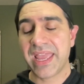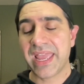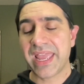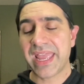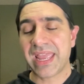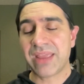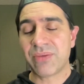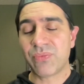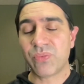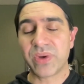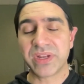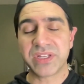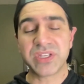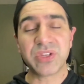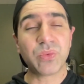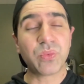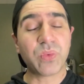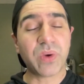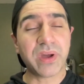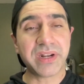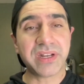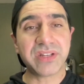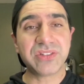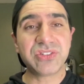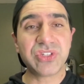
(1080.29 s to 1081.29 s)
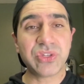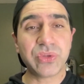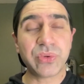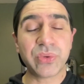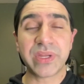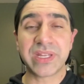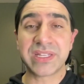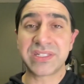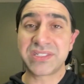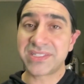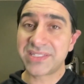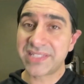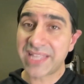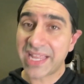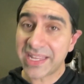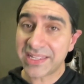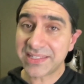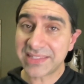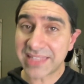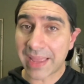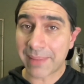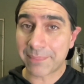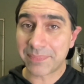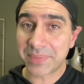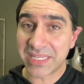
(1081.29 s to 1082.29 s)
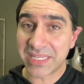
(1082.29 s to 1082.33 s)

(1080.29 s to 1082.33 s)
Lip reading: And what you want to do is take that